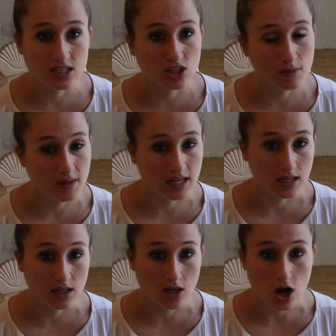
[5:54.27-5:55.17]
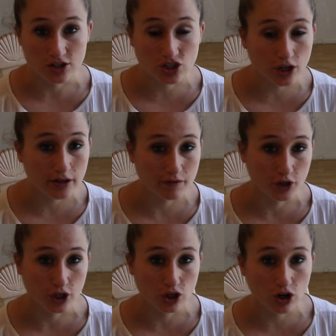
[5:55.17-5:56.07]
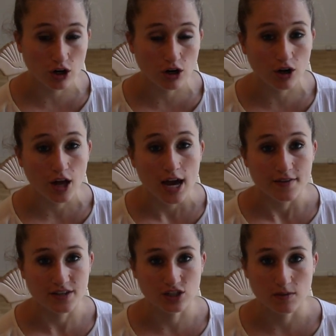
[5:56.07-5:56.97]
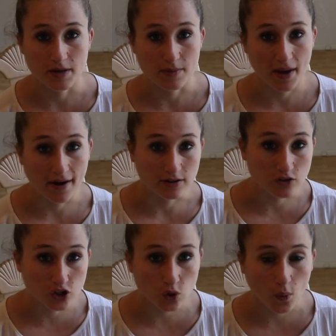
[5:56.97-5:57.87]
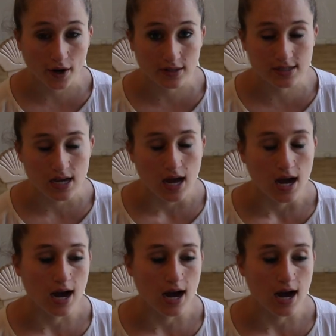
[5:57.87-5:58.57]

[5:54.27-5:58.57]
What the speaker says: This could be a long skirt if you're a girl. This could be a pair of shorts.